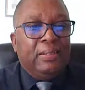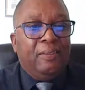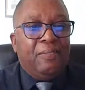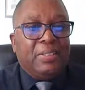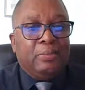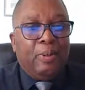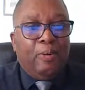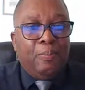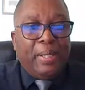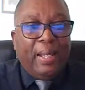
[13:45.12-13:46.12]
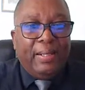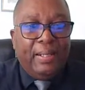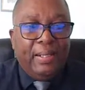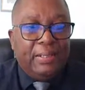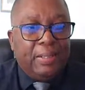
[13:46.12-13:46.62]
So this is where it all began,
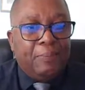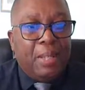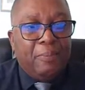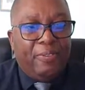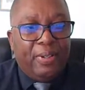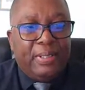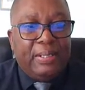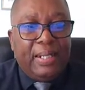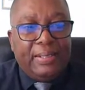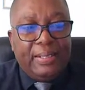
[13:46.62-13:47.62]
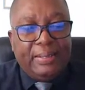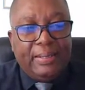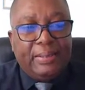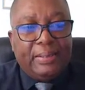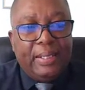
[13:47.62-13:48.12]
September 30,
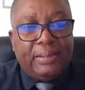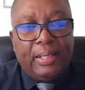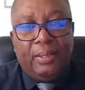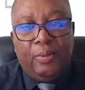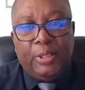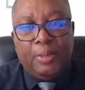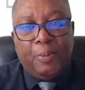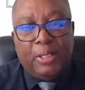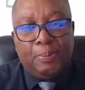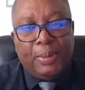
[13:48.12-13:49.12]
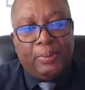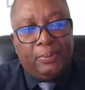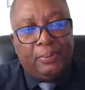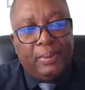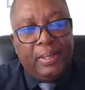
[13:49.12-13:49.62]
1966 at Lewisham
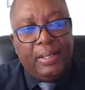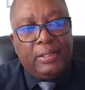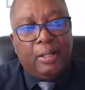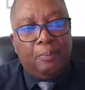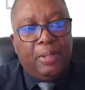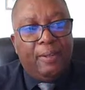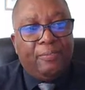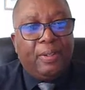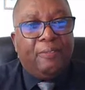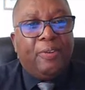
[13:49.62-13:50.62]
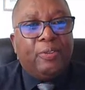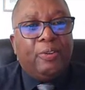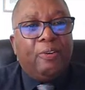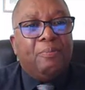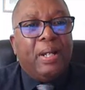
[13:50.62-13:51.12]
Hospital. Top left, a
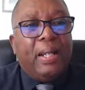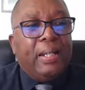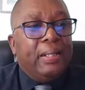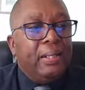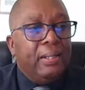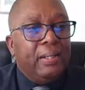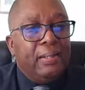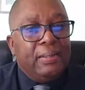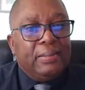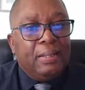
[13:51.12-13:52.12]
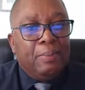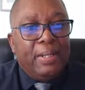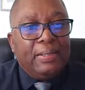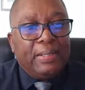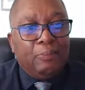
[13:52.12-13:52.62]
photo of my
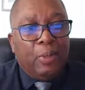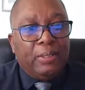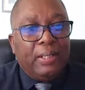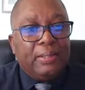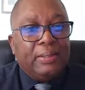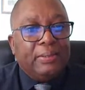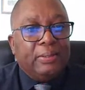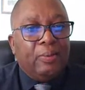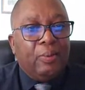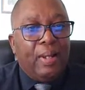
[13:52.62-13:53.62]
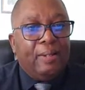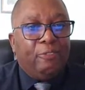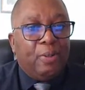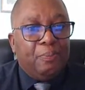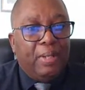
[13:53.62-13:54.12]
siblings and one cousin. So
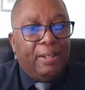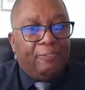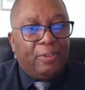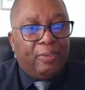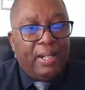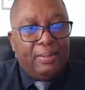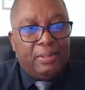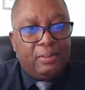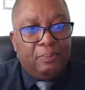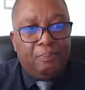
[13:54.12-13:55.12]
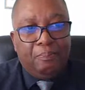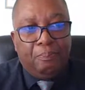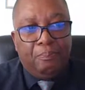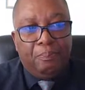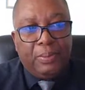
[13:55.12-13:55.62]
going from left to right,
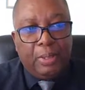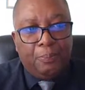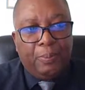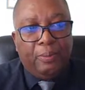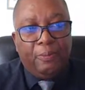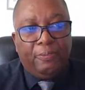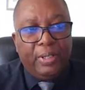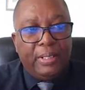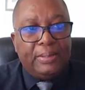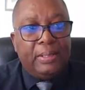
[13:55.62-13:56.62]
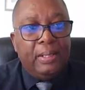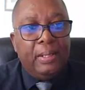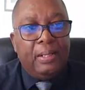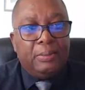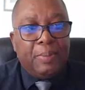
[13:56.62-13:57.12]
top row first,
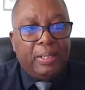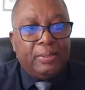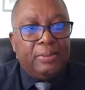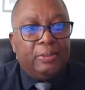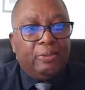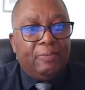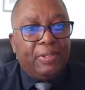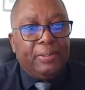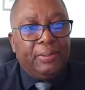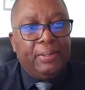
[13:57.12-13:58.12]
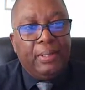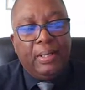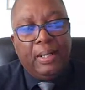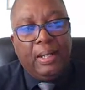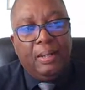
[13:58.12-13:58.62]
my cousin Trevor,
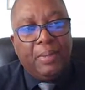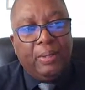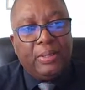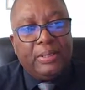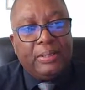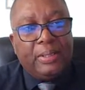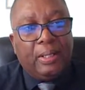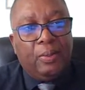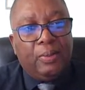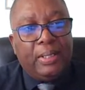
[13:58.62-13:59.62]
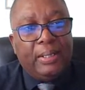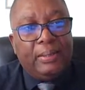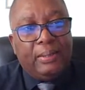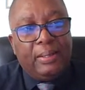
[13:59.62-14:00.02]
um, elder sister Claudette,